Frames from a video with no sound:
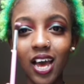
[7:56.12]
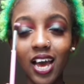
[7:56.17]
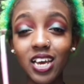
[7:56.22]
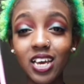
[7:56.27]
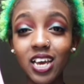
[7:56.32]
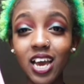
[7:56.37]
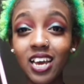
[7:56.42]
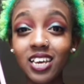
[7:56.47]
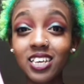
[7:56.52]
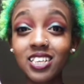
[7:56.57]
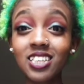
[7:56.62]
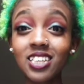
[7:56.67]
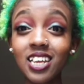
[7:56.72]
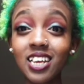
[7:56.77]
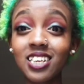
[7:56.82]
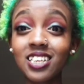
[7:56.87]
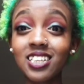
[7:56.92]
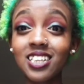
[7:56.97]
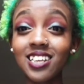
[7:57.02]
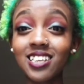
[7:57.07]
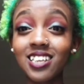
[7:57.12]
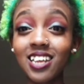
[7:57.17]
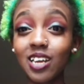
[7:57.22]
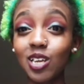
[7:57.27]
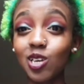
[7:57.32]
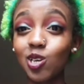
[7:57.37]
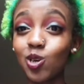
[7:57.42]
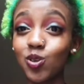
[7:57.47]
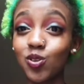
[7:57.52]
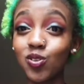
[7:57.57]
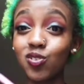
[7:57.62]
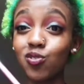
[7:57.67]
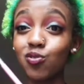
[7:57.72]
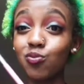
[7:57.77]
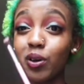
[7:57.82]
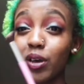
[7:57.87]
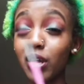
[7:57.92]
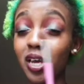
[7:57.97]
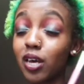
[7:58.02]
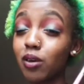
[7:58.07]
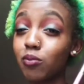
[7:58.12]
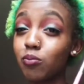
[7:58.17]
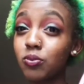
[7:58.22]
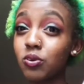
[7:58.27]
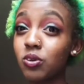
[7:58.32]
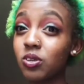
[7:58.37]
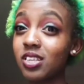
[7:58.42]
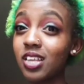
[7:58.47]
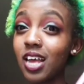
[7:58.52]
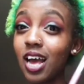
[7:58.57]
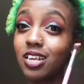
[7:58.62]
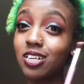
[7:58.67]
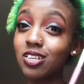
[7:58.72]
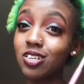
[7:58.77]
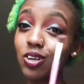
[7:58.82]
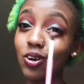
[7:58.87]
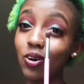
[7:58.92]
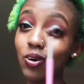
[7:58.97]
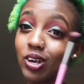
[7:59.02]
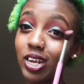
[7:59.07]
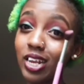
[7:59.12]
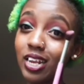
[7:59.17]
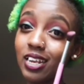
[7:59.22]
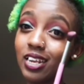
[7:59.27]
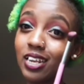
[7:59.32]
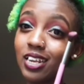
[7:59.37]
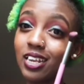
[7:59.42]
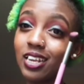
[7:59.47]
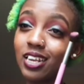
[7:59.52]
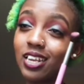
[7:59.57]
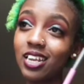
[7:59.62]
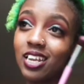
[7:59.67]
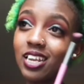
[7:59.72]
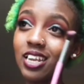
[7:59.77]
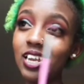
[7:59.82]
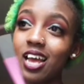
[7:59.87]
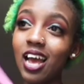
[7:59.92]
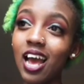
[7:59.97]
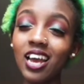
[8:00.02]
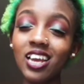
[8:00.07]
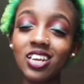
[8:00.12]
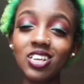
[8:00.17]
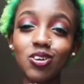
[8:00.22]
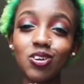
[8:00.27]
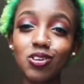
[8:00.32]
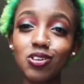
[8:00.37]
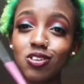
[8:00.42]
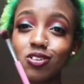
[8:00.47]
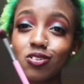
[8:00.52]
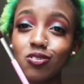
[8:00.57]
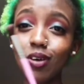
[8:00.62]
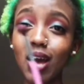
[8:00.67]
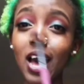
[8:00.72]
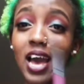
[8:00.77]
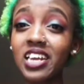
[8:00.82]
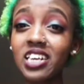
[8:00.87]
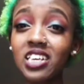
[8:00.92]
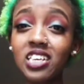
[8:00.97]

I, I said that I don't do my eyebrows at all. I don't do I